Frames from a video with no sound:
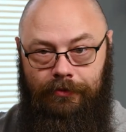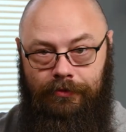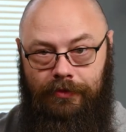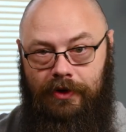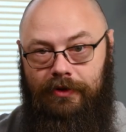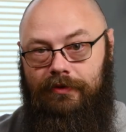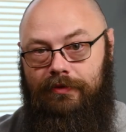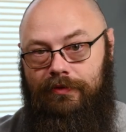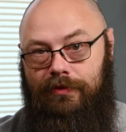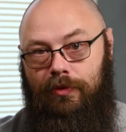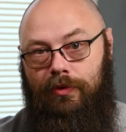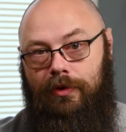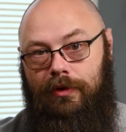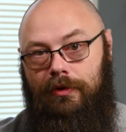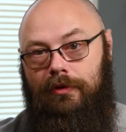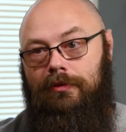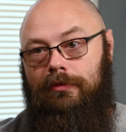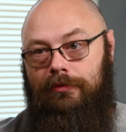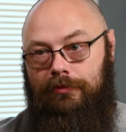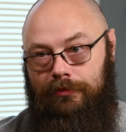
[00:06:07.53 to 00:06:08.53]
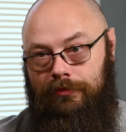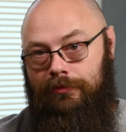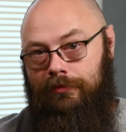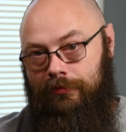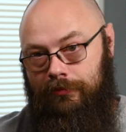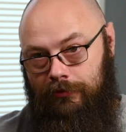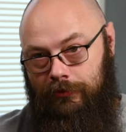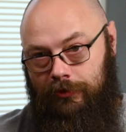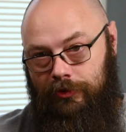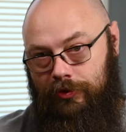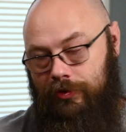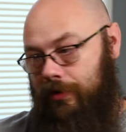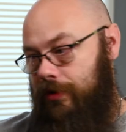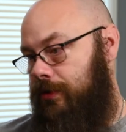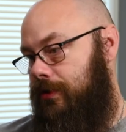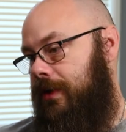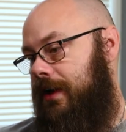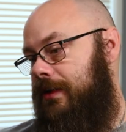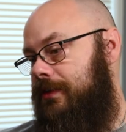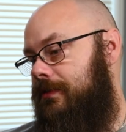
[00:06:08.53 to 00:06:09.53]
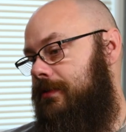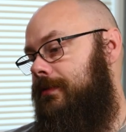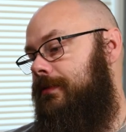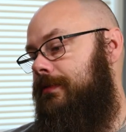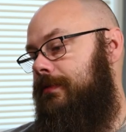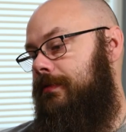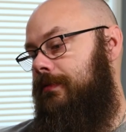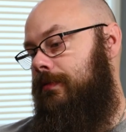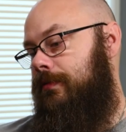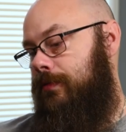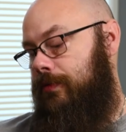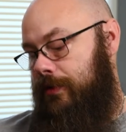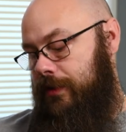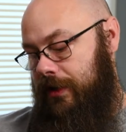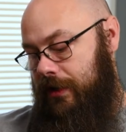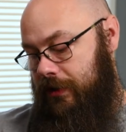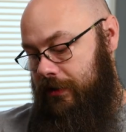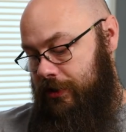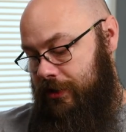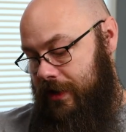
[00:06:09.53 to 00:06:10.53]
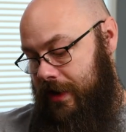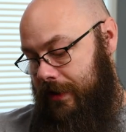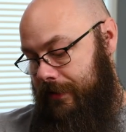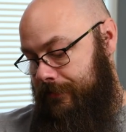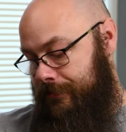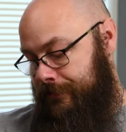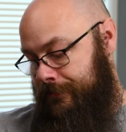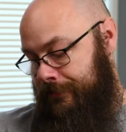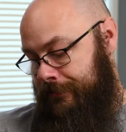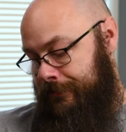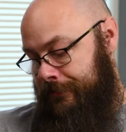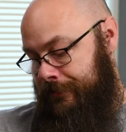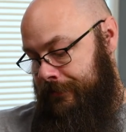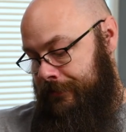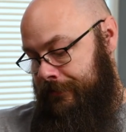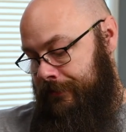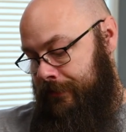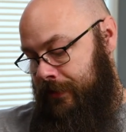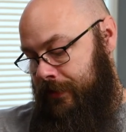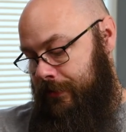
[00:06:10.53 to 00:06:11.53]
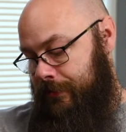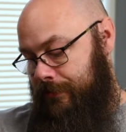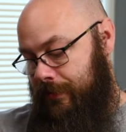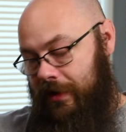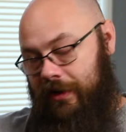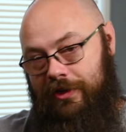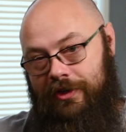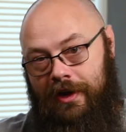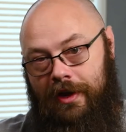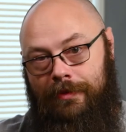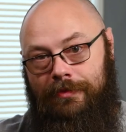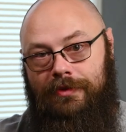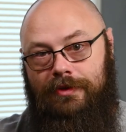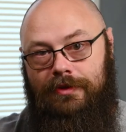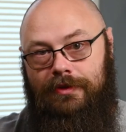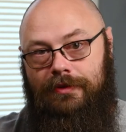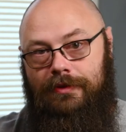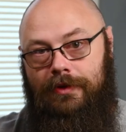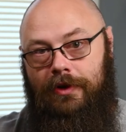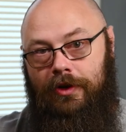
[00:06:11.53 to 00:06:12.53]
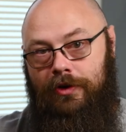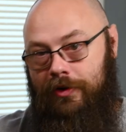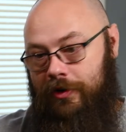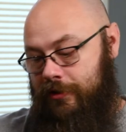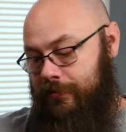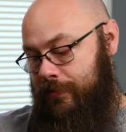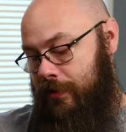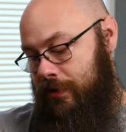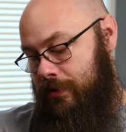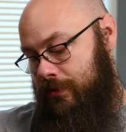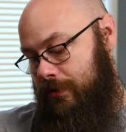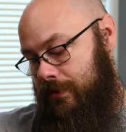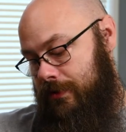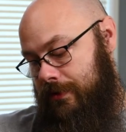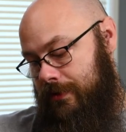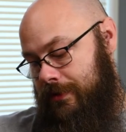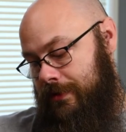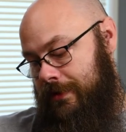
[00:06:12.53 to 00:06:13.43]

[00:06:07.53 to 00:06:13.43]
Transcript: But for showing you guys, we're taking the shot. Mini James, underexposed,